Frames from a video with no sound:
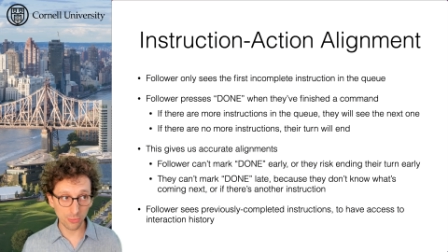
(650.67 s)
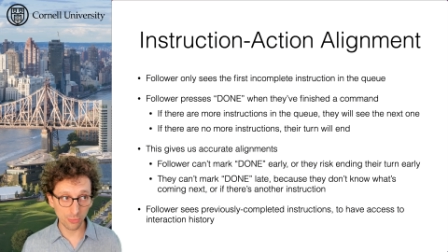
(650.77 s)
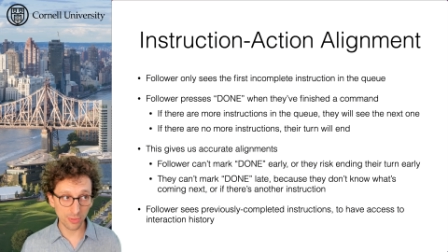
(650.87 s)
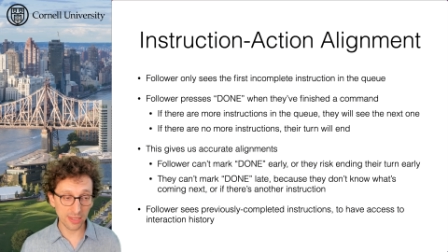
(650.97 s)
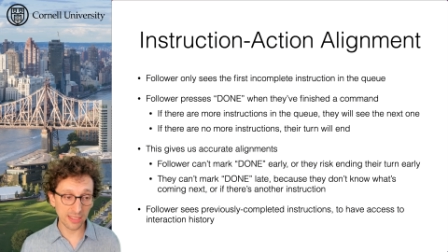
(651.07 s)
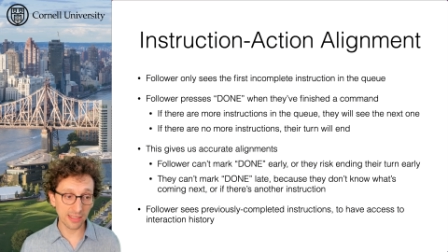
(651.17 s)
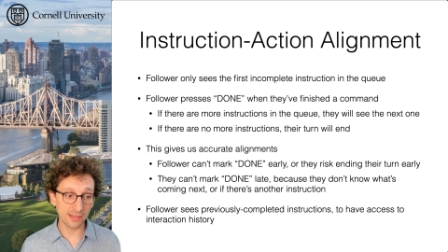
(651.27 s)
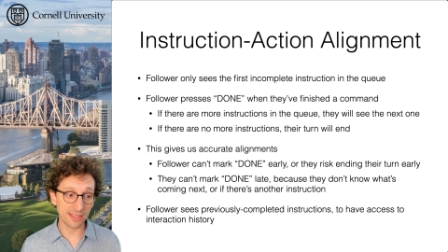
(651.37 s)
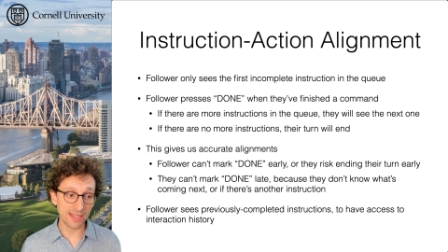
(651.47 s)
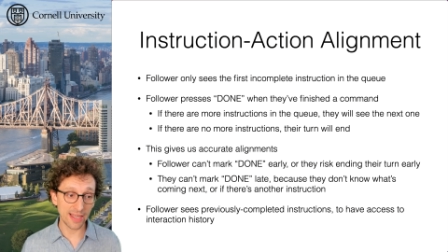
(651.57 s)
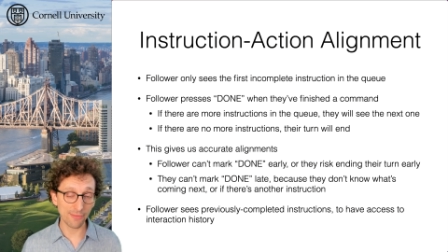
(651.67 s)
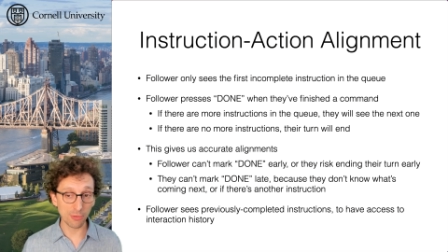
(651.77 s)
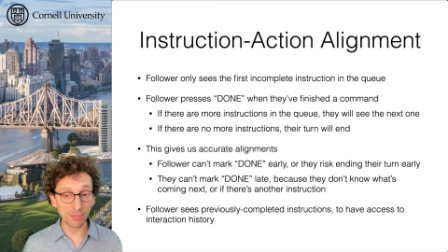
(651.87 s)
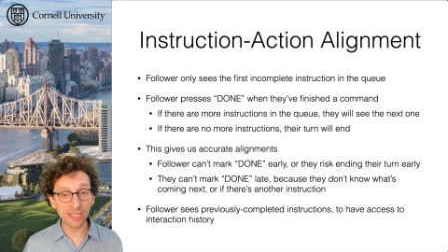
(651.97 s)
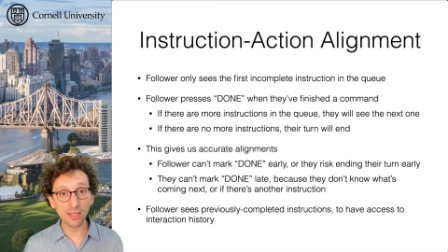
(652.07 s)
signal that they have
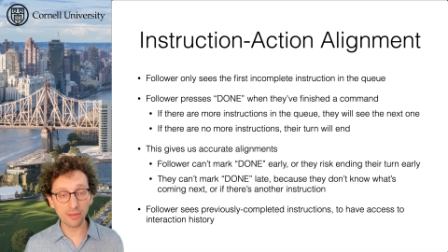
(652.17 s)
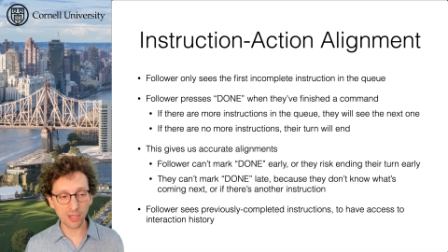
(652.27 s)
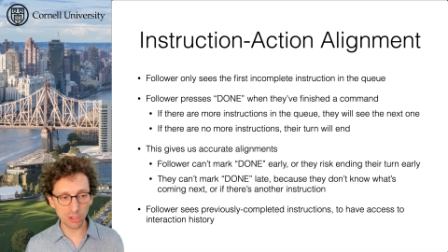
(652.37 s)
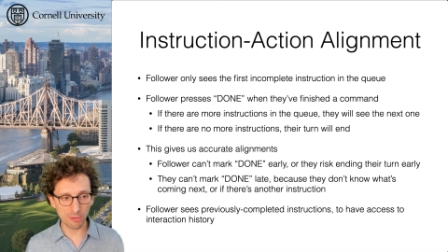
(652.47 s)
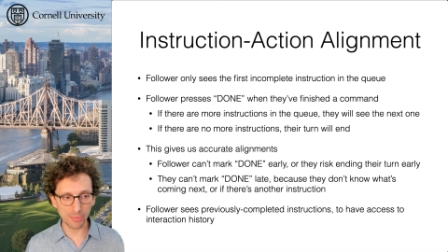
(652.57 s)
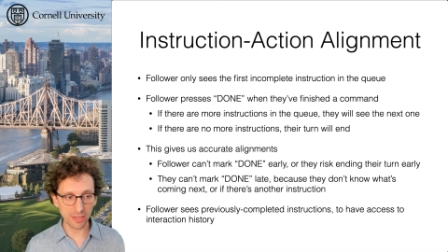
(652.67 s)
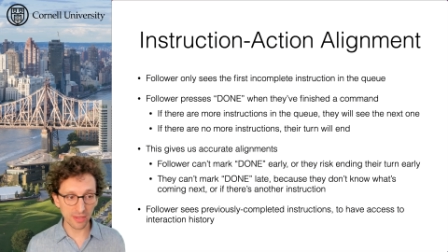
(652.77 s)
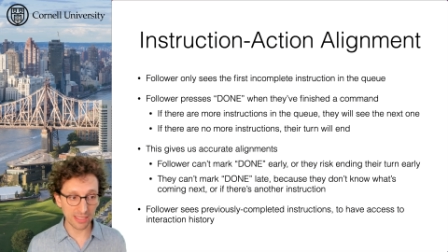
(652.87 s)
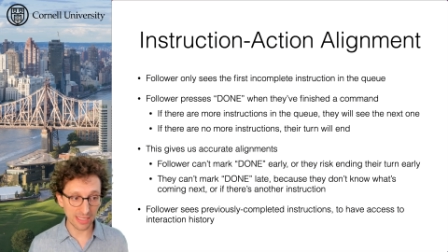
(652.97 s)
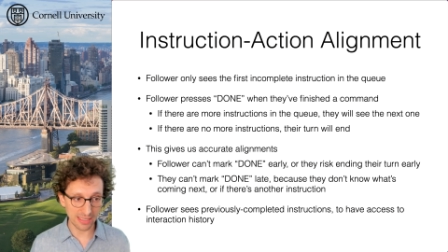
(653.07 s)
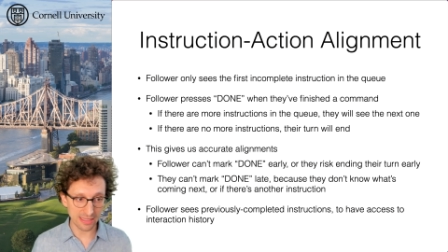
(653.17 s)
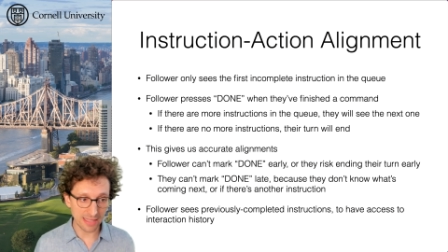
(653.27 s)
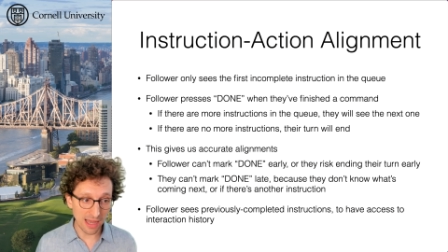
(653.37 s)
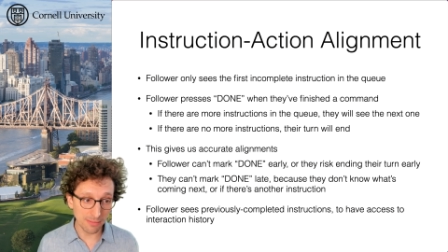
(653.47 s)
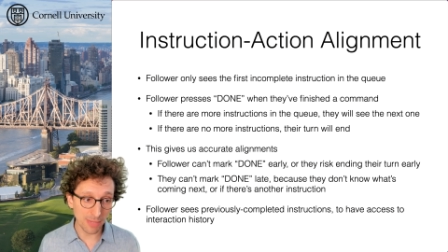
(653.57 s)
completed the instruction by pressing the
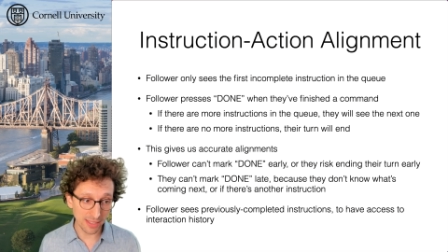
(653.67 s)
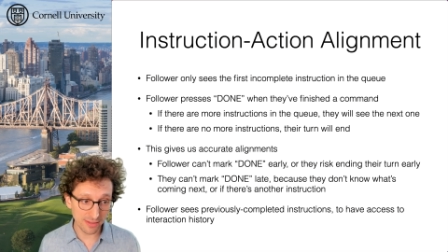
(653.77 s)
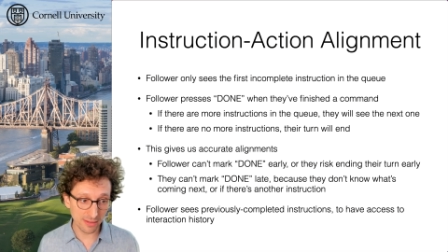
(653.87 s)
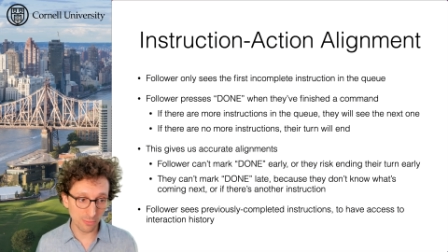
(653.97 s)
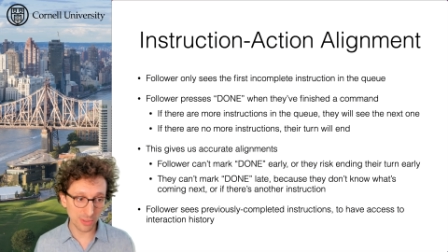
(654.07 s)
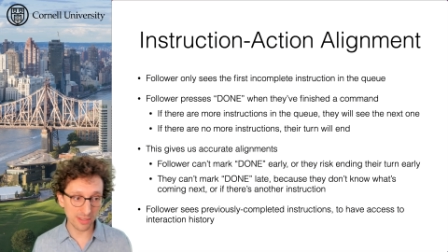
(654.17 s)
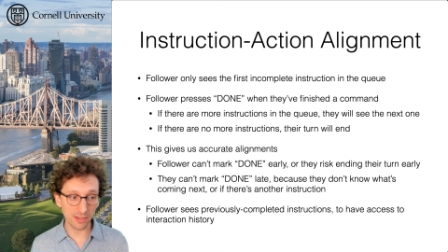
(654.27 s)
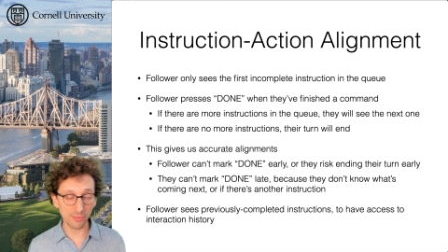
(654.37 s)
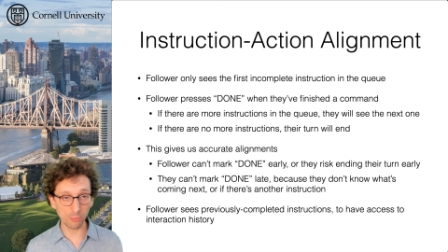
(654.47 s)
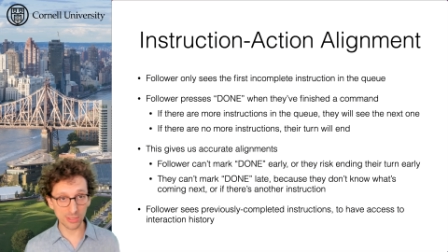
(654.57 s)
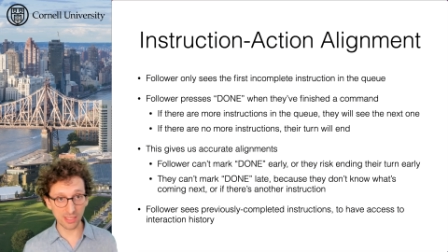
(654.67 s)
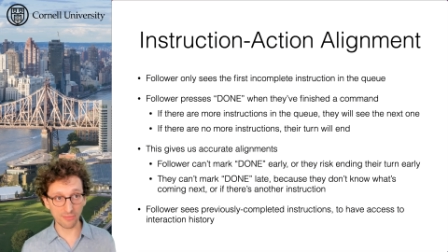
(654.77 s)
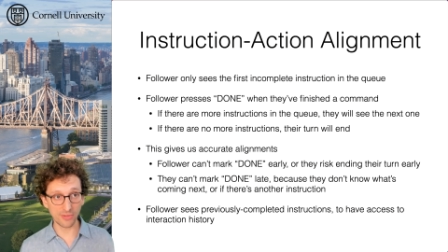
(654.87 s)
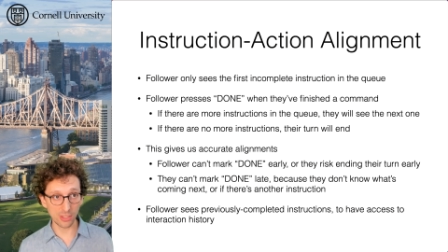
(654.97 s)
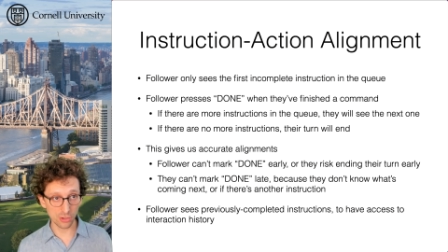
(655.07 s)
done button when they're
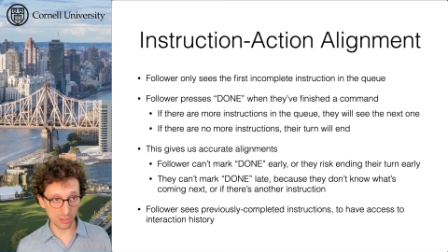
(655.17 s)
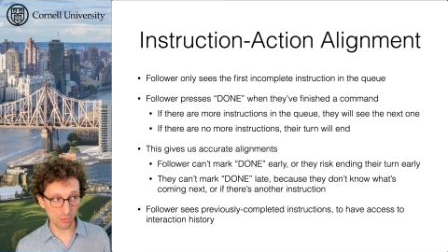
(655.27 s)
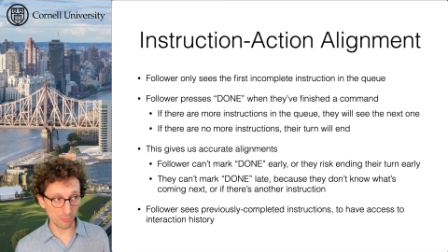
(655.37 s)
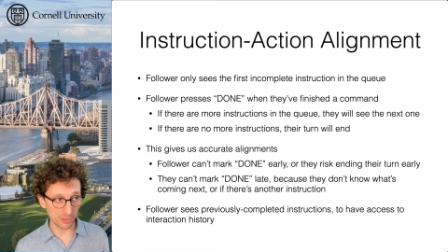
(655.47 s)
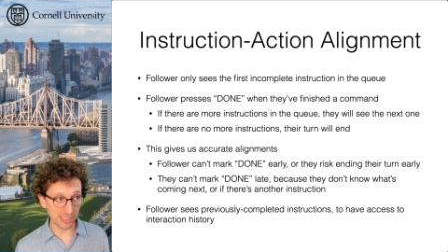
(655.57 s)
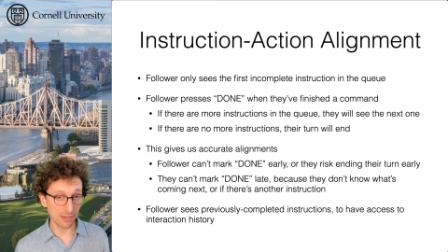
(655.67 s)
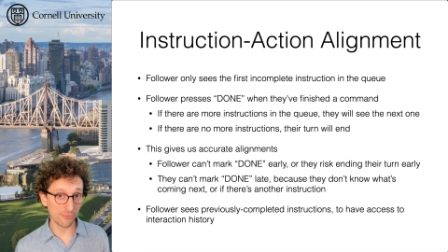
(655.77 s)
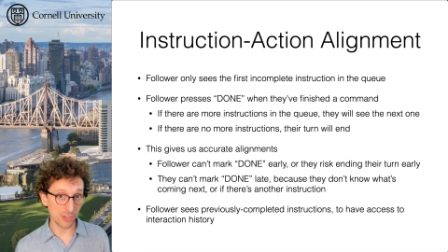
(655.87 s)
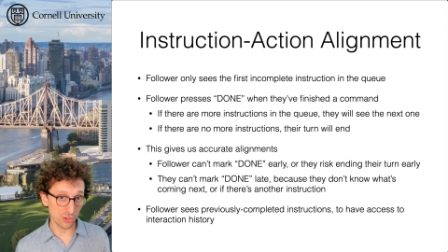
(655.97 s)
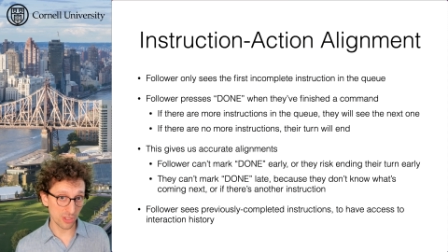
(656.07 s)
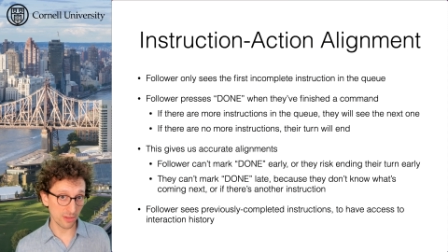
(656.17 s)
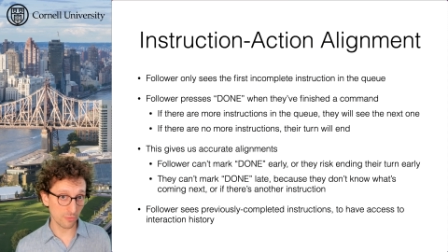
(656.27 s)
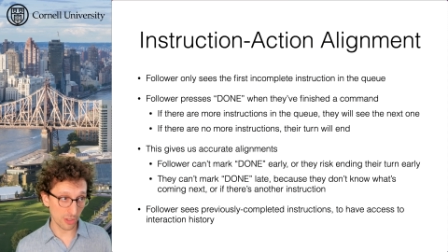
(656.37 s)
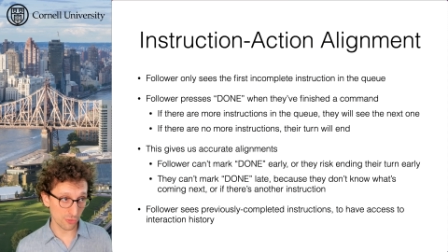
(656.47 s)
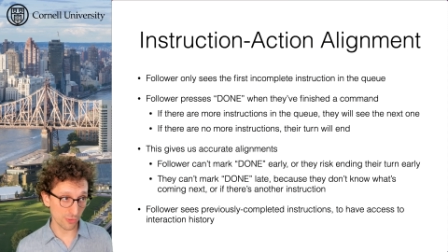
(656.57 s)
finished the
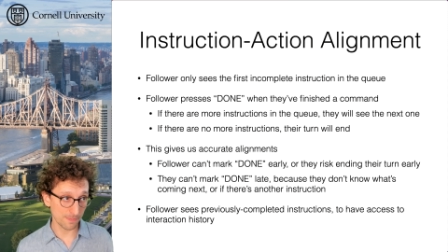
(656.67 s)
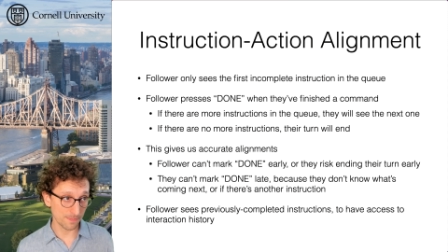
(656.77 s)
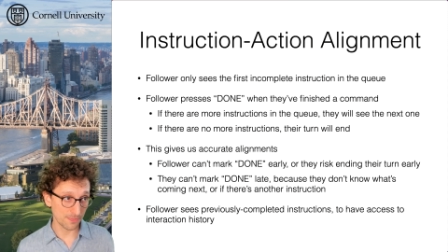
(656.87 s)
instruction.